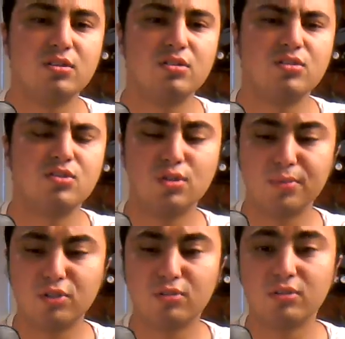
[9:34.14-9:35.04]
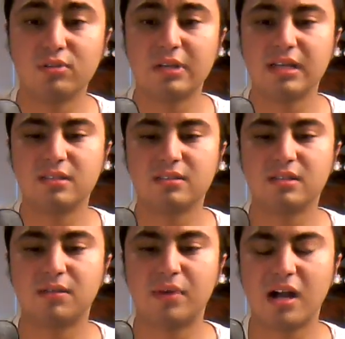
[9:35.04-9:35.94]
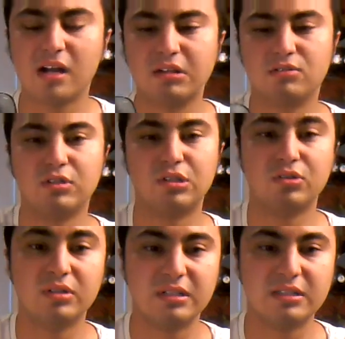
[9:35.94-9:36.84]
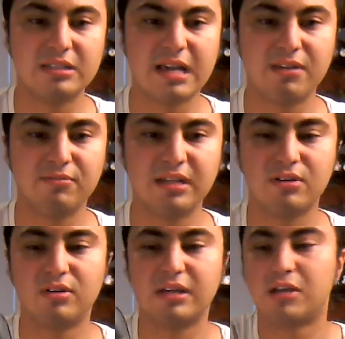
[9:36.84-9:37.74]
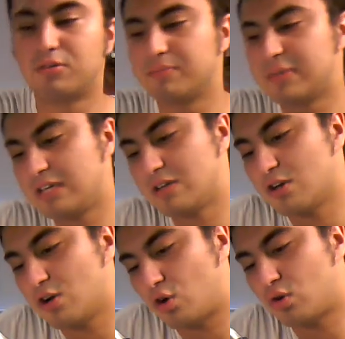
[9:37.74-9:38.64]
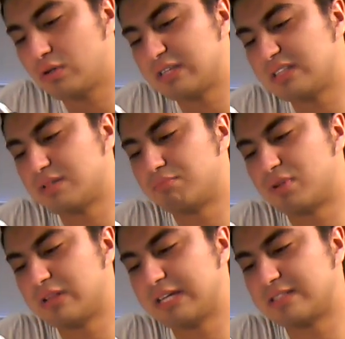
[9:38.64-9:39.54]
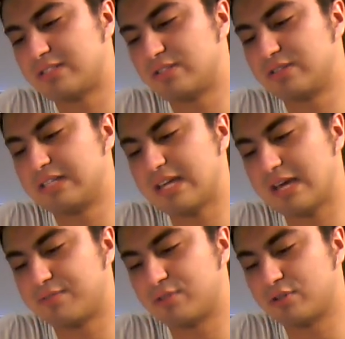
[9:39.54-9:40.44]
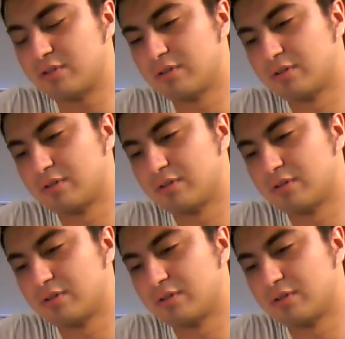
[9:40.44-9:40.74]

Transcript: super glue and some hot glue, that way it will help me hold it in place together,